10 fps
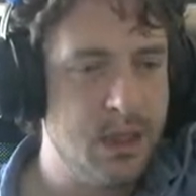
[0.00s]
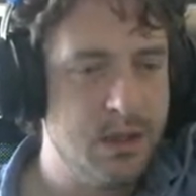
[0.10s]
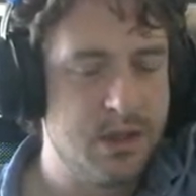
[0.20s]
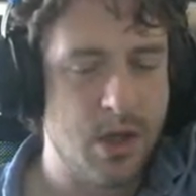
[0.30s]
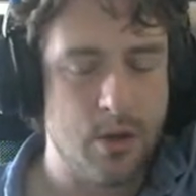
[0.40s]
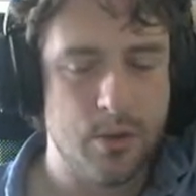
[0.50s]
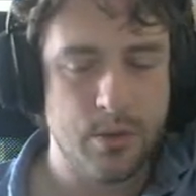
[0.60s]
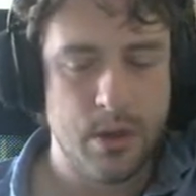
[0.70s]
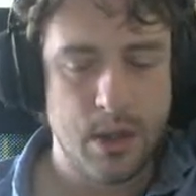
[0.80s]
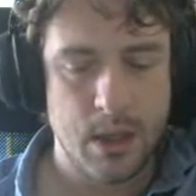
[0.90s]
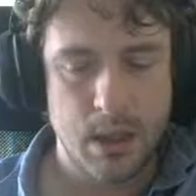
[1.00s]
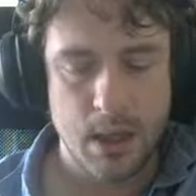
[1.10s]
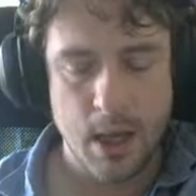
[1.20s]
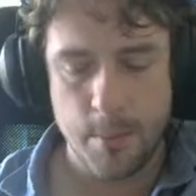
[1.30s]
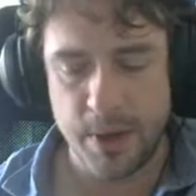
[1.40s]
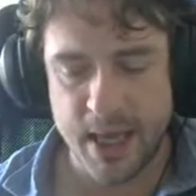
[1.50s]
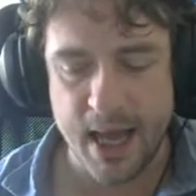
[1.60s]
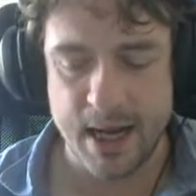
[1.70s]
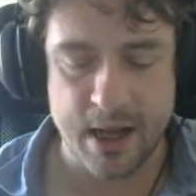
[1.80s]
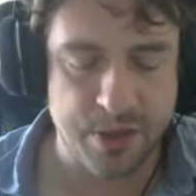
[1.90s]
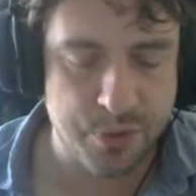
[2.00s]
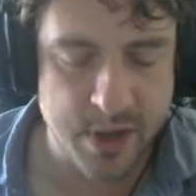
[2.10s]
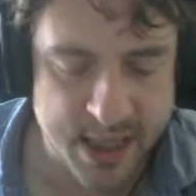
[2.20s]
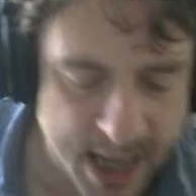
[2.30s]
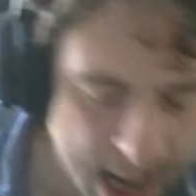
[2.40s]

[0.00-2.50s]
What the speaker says: So. But yeah, like a 3D